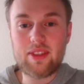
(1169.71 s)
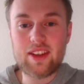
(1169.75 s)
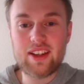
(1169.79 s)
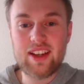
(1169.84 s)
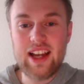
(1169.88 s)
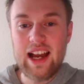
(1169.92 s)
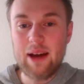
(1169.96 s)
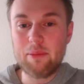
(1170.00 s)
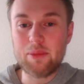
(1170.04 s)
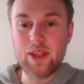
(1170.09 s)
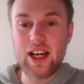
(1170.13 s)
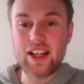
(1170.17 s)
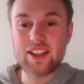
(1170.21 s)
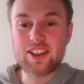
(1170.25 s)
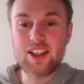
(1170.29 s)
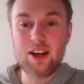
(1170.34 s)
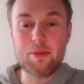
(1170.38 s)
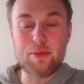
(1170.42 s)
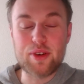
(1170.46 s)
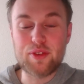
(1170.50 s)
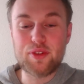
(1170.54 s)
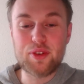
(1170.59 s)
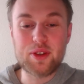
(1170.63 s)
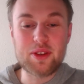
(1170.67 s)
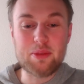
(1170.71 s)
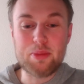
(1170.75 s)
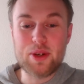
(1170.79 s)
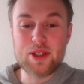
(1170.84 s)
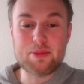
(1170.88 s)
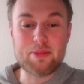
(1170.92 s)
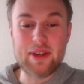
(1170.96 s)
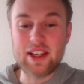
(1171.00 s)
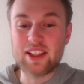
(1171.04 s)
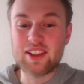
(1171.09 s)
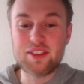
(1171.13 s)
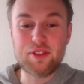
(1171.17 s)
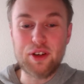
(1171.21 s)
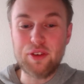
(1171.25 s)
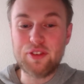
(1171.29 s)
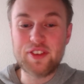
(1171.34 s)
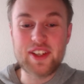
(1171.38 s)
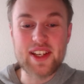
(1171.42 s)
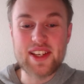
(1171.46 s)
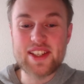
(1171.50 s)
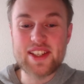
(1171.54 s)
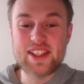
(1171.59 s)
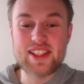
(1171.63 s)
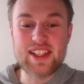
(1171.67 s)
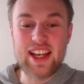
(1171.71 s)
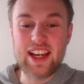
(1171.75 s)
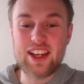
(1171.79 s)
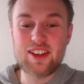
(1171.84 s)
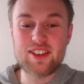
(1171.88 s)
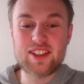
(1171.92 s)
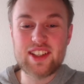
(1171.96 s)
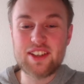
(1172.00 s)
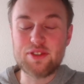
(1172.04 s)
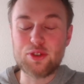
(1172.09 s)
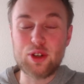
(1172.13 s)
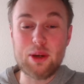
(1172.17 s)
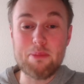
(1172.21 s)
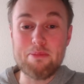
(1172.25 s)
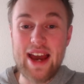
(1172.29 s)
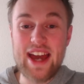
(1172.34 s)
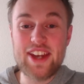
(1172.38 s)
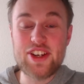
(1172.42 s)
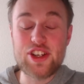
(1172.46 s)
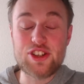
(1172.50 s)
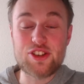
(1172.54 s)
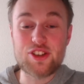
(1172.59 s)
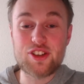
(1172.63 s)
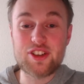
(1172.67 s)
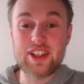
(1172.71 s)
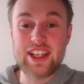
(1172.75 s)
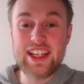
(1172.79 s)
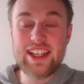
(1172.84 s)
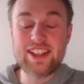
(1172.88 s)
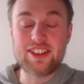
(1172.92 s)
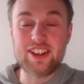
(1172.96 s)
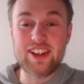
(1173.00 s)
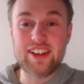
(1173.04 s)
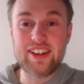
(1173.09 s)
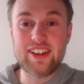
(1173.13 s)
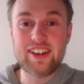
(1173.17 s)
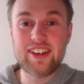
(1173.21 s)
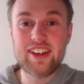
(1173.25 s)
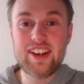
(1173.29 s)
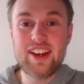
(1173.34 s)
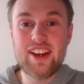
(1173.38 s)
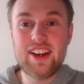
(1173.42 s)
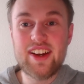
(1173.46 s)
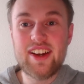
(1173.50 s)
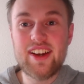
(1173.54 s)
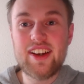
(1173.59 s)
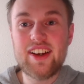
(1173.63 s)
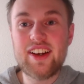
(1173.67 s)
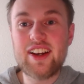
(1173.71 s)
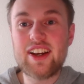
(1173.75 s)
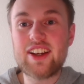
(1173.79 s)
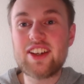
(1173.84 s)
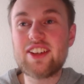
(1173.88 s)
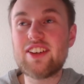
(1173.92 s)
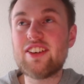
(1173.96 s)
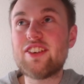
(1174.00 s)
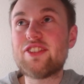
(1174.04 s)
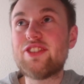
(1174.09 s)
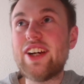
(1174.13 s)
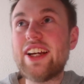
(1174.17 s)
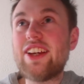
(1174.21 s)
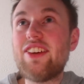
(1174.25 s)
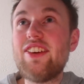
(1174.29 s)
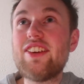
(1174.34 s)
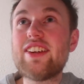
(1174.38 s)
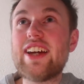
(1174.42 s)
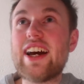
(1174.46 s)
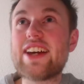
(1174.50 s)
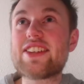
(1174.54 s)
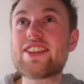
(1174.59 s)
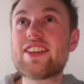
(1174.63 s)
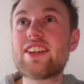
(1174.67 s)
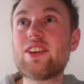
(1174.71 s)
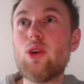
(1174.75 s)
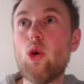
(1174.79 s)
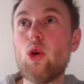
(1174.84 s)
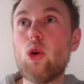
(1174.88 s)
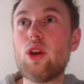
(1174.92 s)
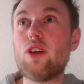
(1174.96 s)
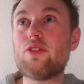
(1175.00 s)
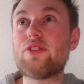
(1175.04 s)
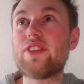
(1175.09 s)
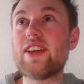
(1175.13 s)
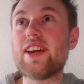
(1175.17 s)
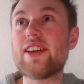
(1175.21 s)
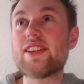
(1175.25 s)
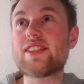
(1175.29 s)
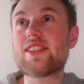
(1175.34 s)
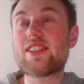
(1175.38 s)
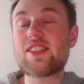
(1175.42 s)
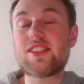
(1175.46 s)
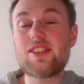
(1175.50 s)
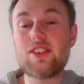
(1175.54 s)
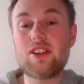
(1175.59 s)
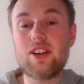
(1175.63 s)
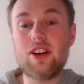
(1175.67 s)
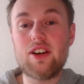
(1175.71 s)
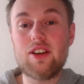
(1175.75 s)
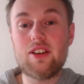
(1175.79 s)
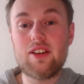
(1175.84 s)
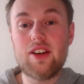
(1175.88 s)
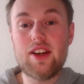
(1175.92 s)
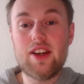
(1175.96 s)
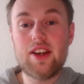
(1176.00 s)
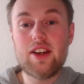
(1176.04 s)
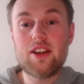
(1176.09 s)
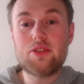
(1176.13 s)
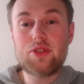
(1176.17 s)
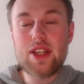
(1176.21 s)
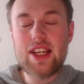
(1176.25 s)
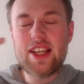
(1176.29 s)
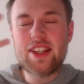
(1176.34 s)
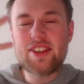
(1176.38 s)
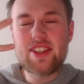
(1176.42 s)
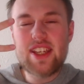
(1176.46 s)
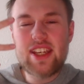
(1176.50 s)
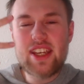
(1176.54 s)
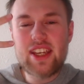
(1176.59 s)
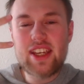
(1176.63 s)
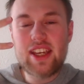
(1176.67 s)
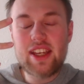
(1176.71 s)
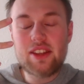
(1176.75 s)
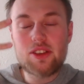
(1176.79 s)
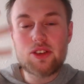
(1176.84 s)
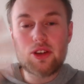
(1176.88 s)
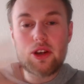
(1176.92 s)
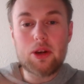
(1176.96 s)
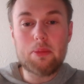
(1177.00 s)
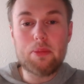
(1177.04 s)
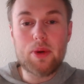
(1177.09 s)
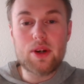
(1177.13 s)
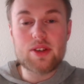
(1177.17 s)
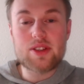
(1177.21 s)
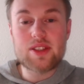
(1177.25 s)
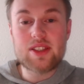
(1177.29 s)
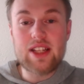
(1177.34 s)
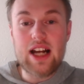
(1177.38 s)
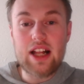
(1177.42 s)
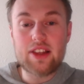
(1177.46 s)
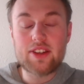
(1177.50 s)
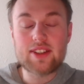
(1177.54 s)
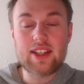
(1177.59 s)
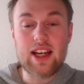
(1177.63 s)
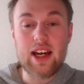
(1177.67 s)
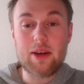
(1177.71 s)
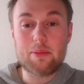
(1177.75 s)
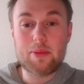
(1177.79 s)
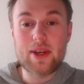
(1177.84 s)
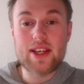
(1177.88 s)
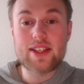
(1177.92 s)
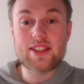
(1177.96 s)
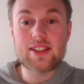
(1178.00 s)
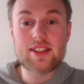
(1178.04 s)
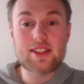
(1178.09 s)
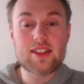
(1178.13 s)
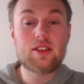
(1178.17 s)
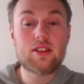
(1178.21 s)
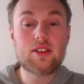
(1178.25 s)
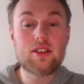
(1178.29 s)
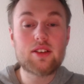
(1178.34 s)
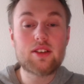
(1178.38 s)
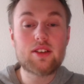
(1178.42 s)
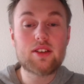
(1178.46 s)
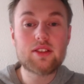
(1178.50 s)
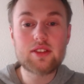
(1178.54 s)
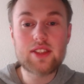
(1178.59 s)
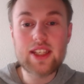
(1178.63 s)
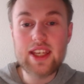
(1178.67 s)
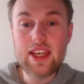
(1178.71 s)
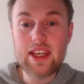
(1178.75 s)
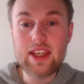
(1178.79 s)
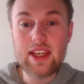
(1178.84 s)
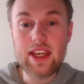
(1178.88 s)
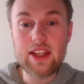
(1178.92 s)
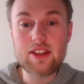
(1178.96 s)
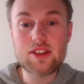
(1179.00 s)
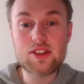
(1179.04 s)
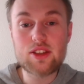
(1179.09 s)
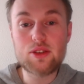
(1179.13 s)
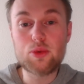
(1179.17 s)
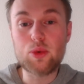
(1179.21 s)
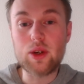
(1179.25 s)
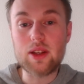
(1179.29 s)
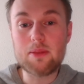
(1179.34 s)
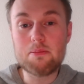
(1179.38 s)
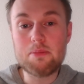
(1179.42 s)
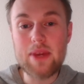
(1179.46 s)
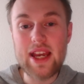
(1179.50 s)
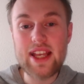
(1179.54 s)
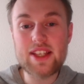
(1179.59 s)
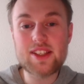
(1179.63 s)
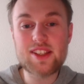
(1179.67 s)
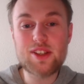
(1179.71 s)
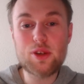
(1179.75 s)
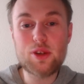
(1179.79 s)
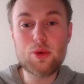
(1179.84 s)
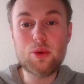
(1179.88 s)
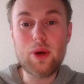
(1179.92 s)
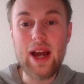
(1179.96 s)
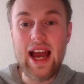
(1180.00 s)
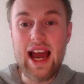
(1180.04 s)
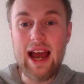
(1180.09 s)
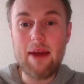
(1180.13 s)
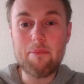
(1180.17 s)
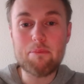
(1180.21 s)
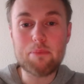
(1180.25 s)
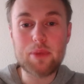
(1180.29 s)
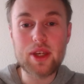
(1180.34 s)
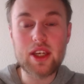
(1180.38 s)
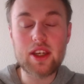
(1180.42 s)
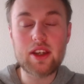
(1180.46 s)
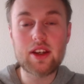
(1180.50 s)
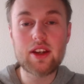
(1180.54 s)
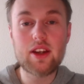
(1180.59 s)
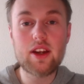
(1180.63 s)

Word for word: I'm not coming from the perspective of an executive or a manager either you know recognizing all of this you know really digging into your personality type is digging into what makes you happy